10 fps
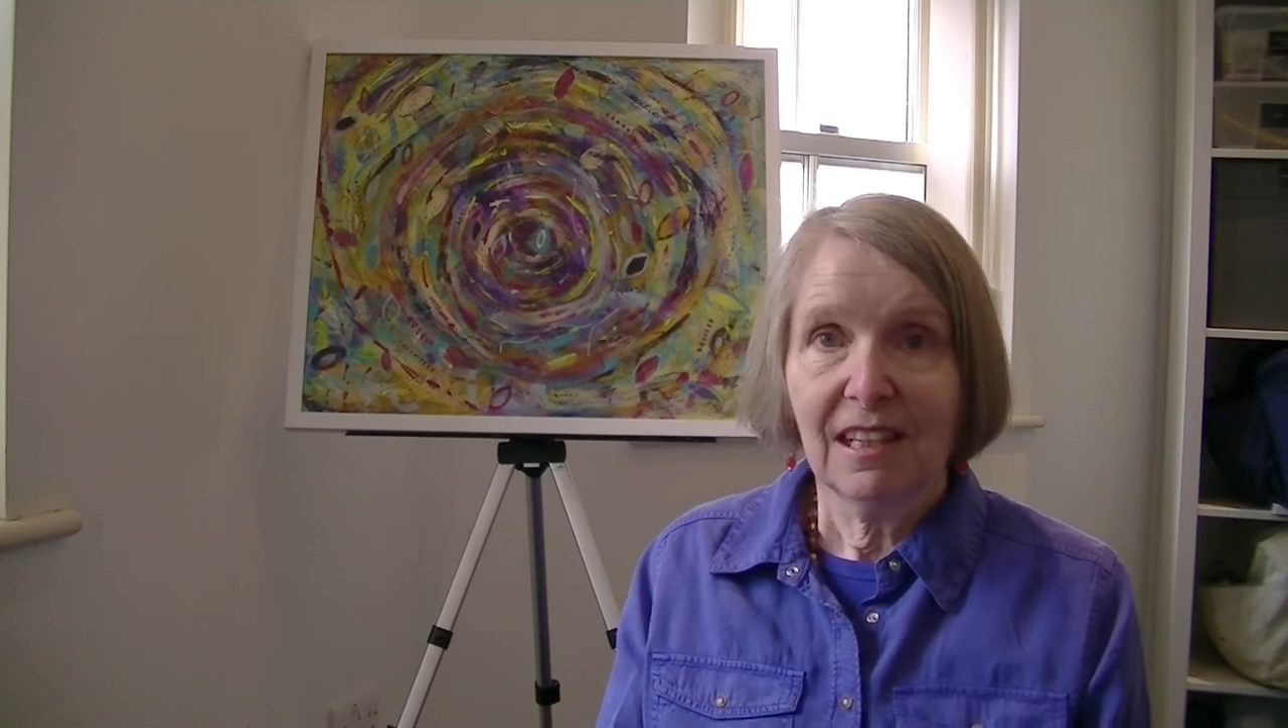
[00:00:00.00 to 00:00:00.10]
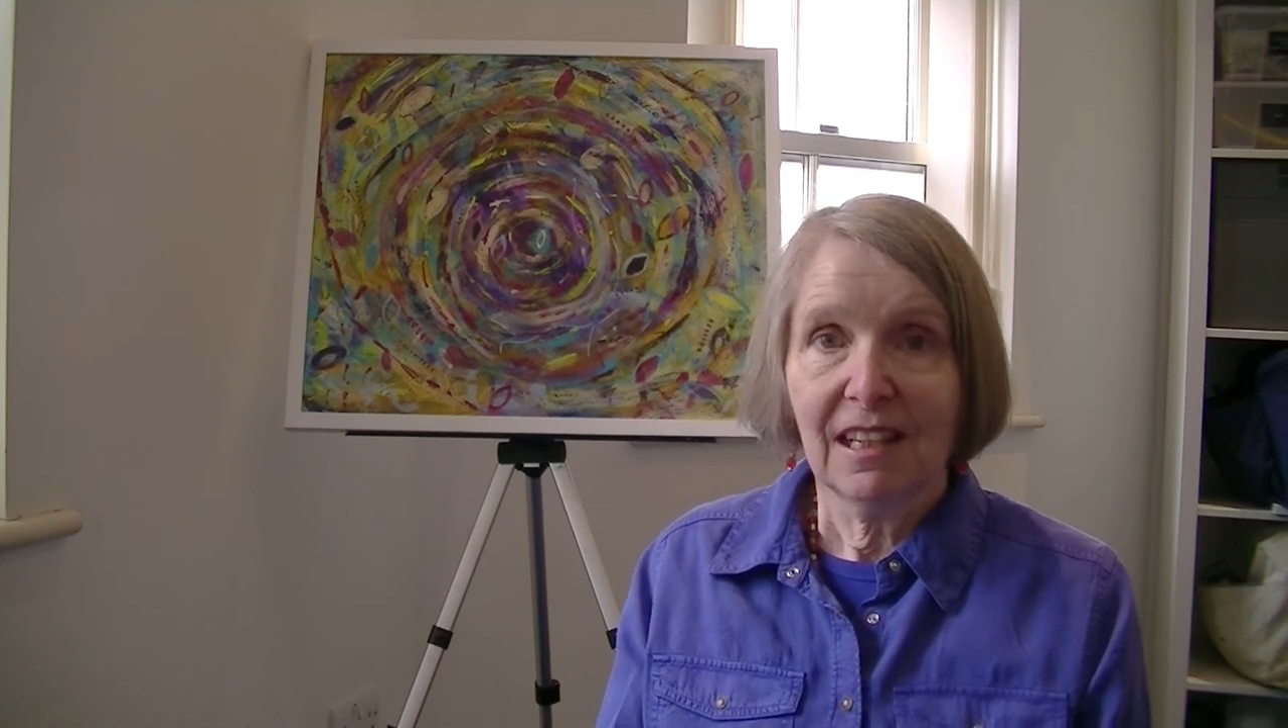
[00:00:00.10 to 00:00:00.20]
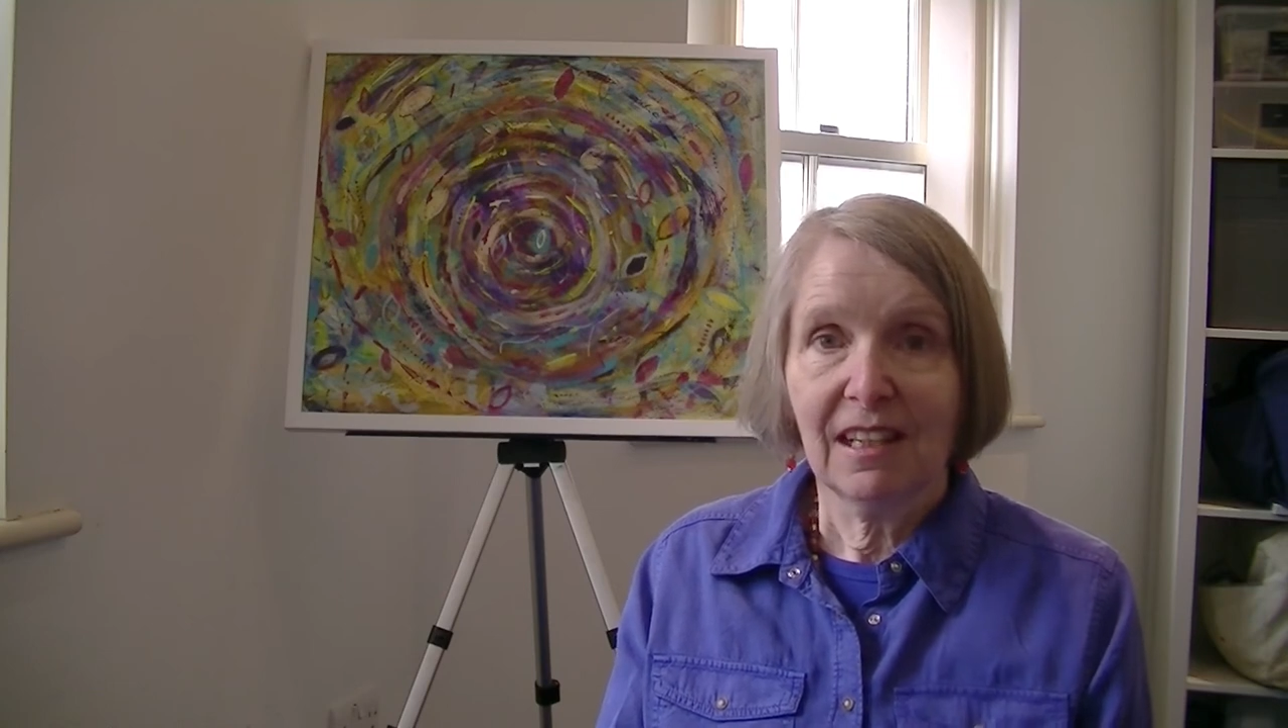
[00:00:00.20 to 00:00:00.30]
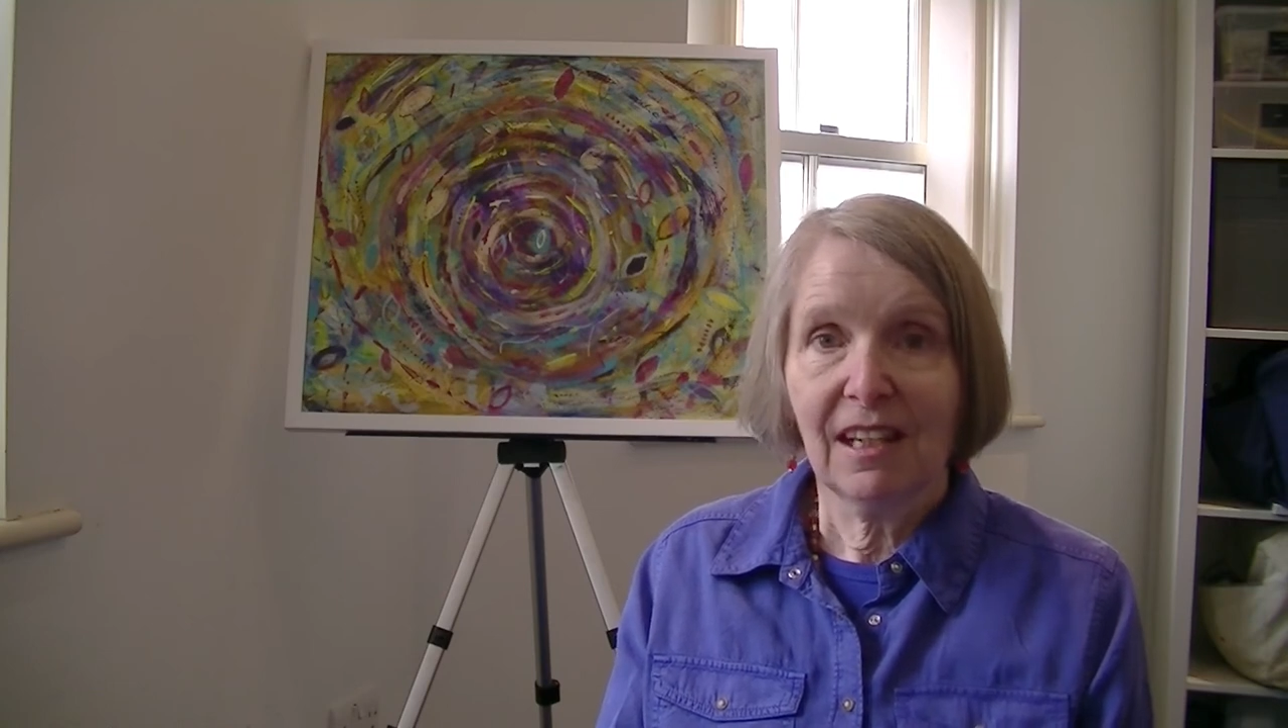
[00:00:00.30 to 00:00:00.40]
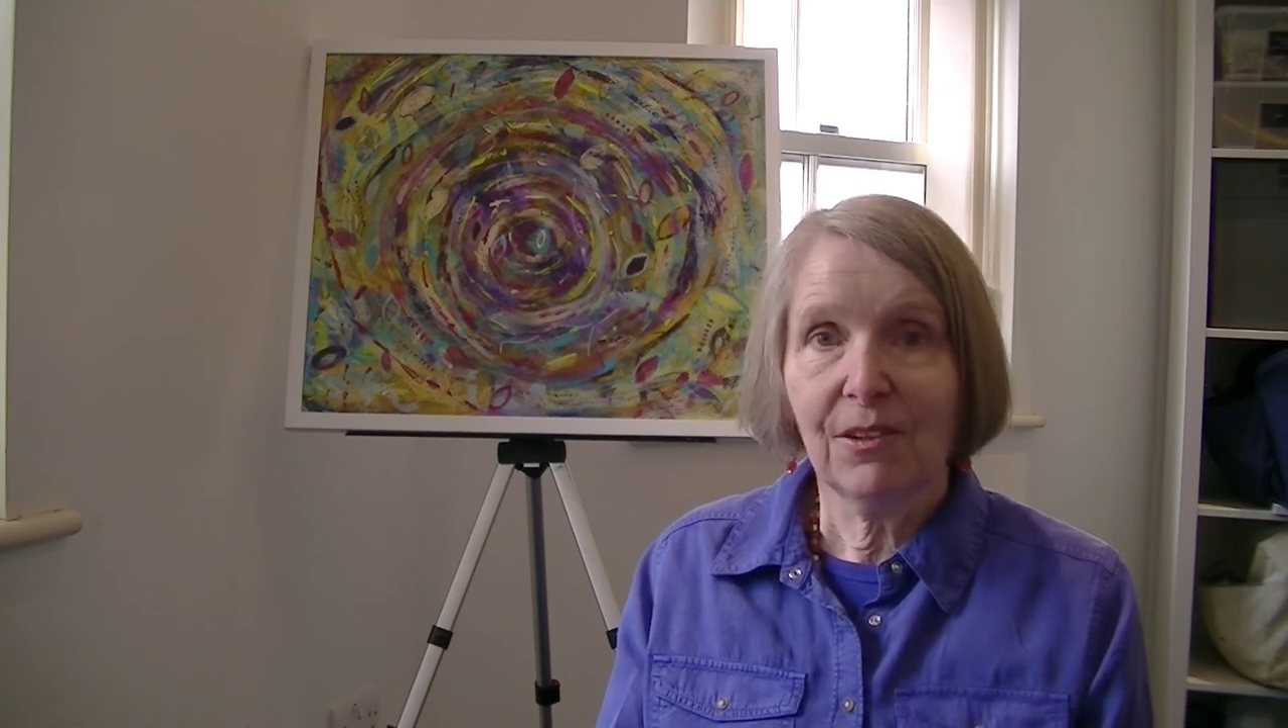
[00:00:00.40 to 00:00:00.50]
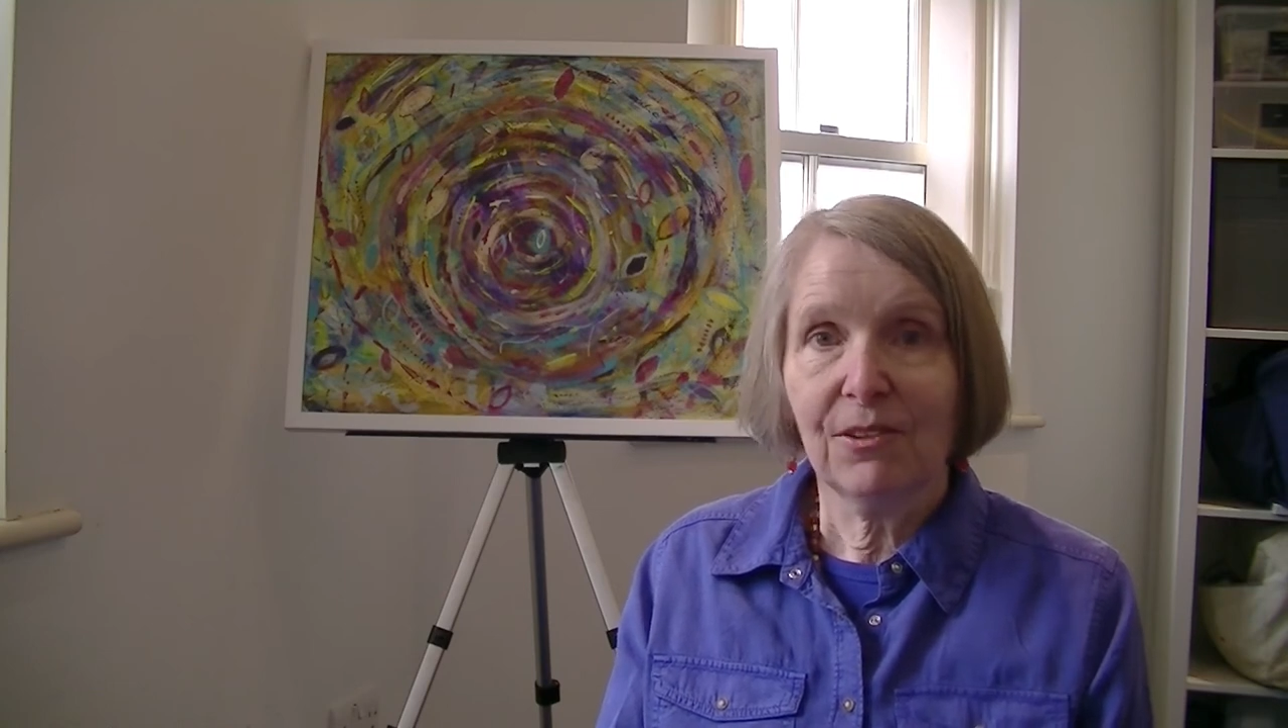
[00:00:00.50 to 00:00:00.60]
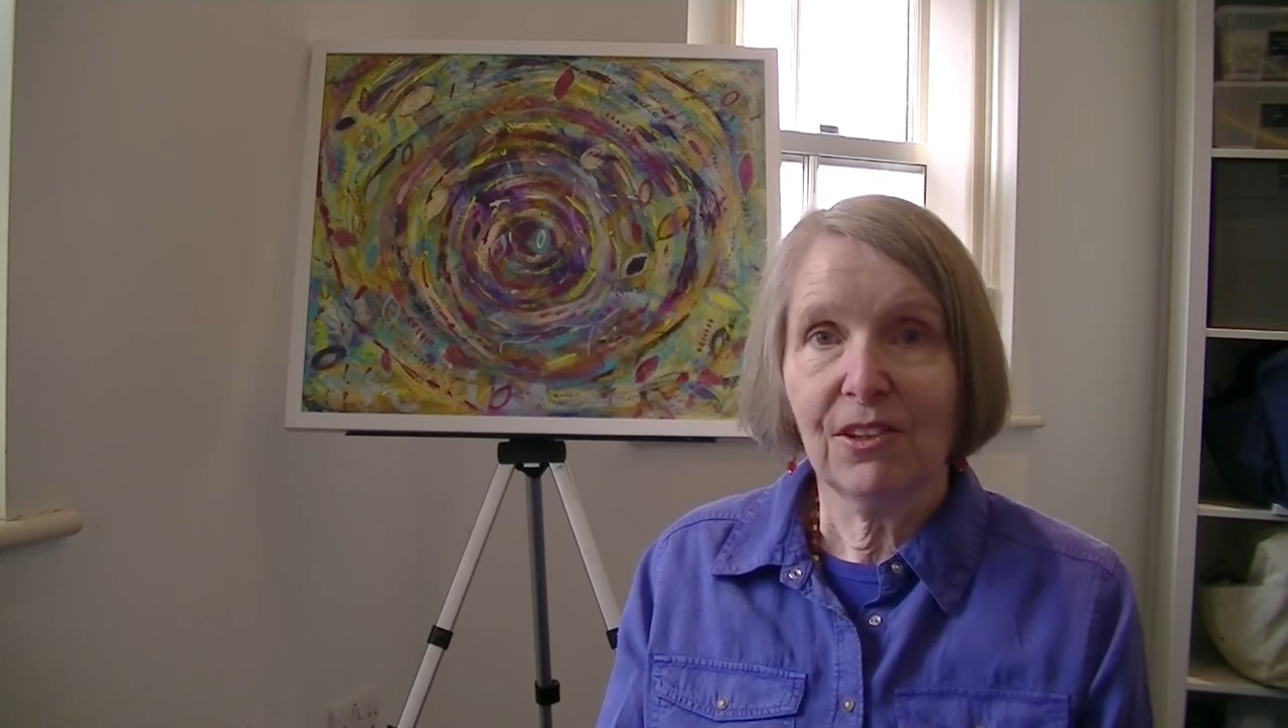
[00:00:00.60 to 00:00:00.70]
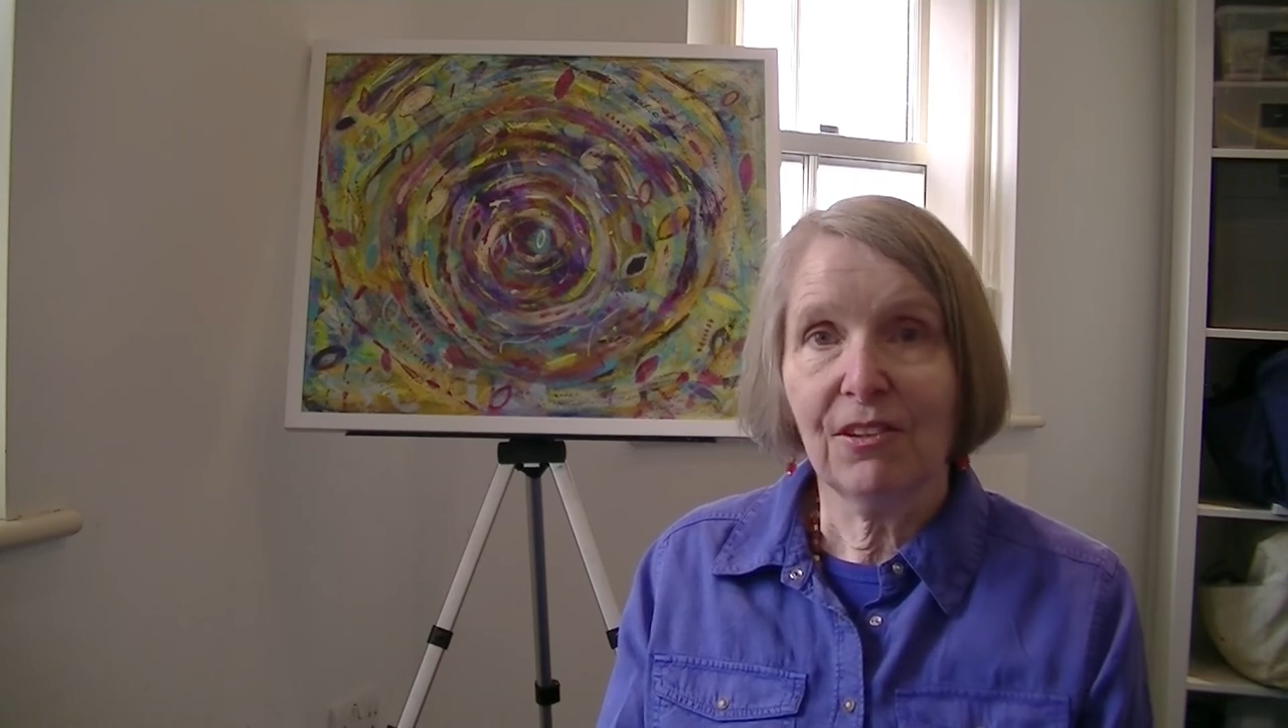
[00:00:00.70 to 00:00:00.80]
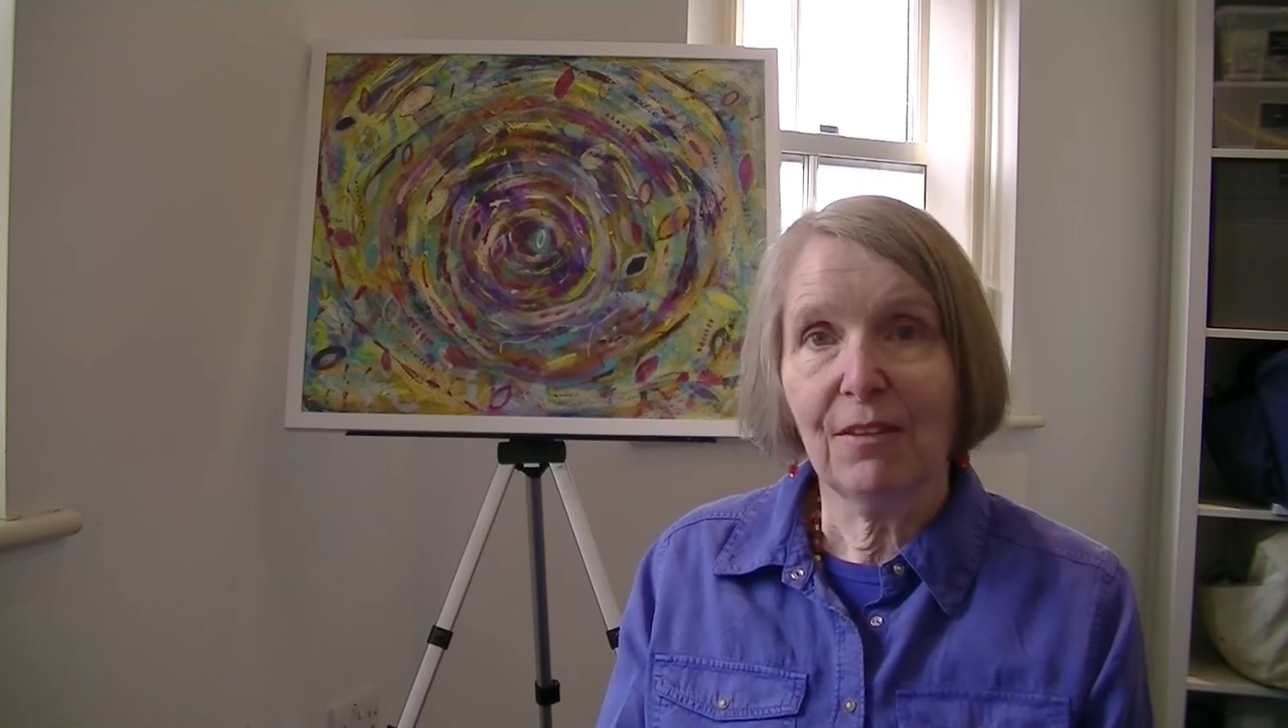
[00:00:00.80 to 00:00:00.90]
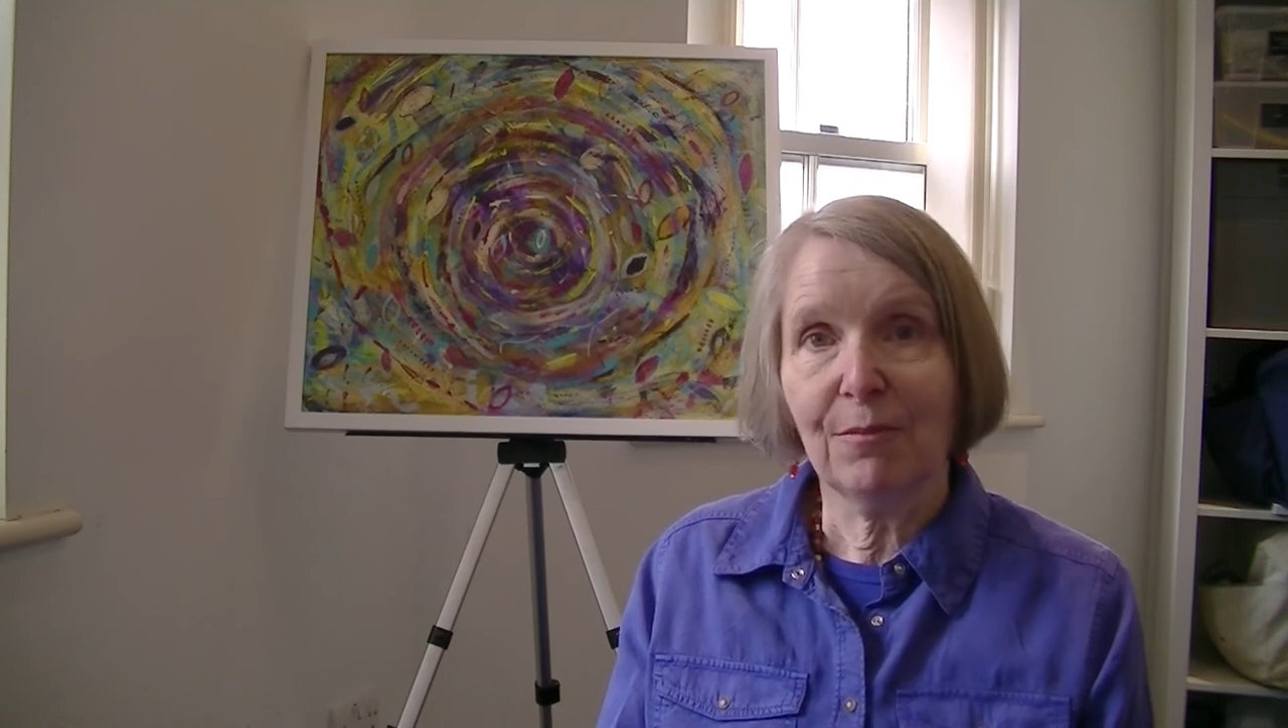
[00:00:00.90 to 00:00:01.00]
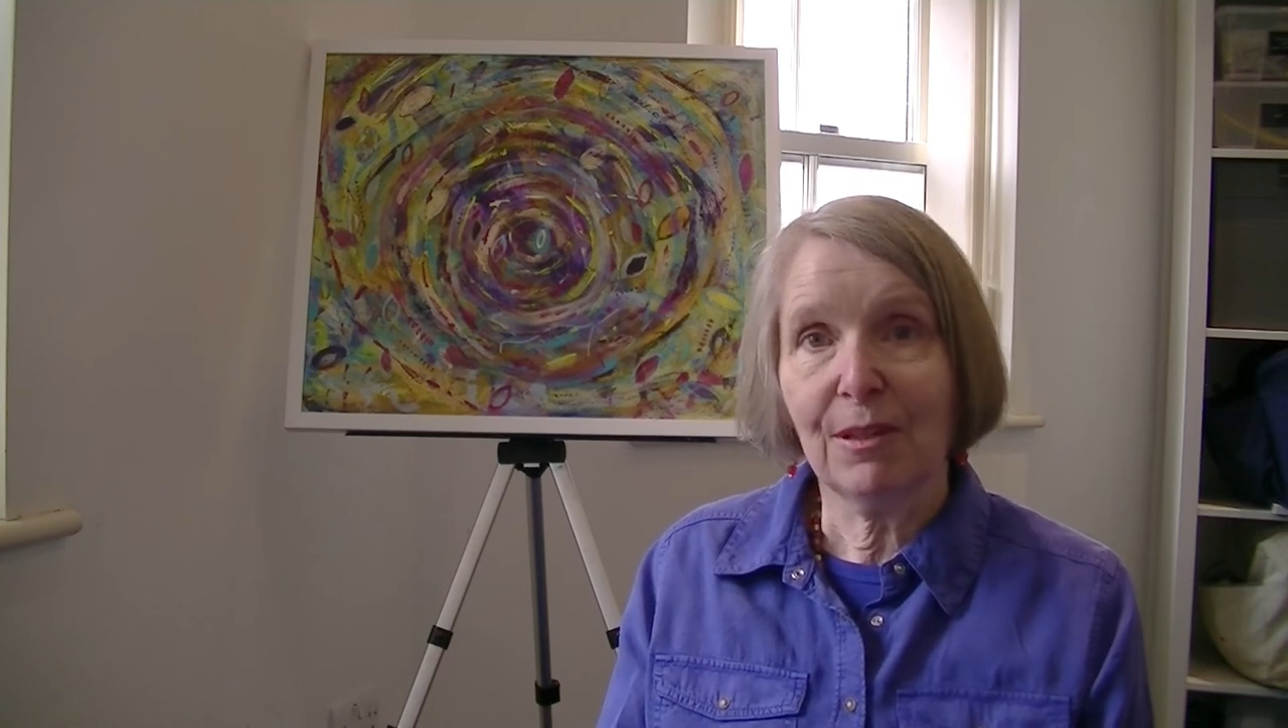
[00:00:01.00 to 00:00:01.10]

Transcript: And I also have